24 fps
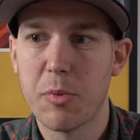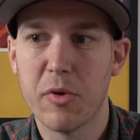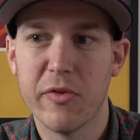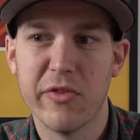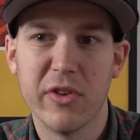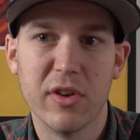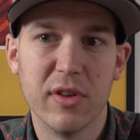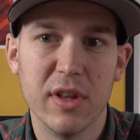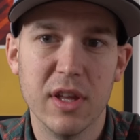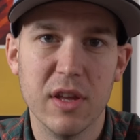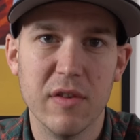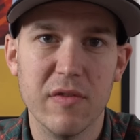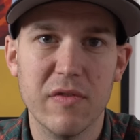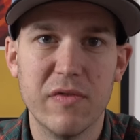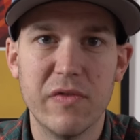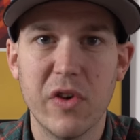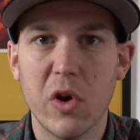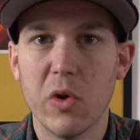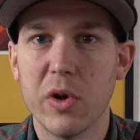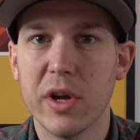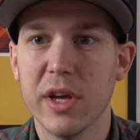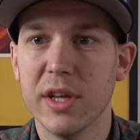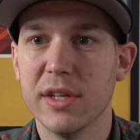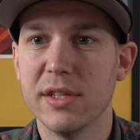perfectly in
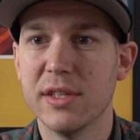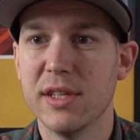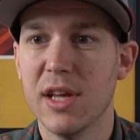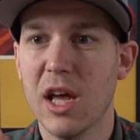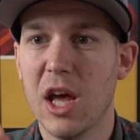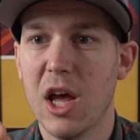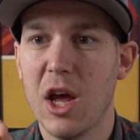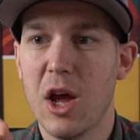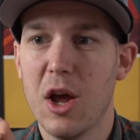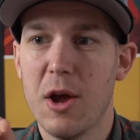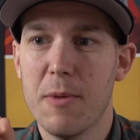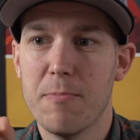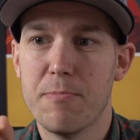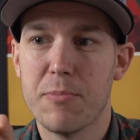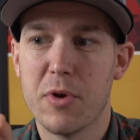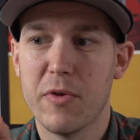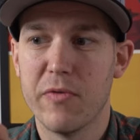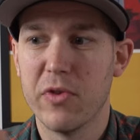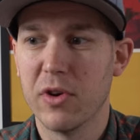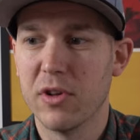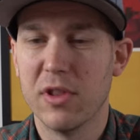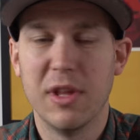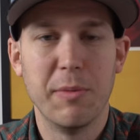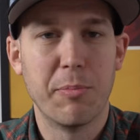focus,
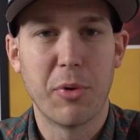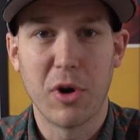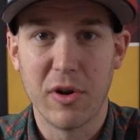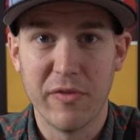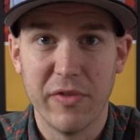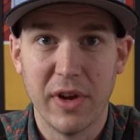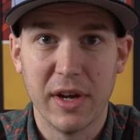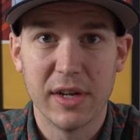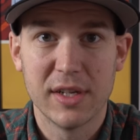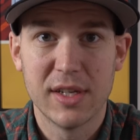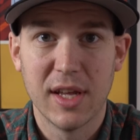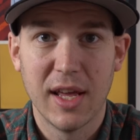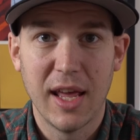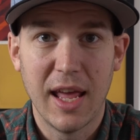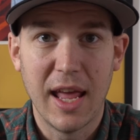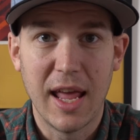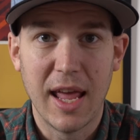perfectly perfect.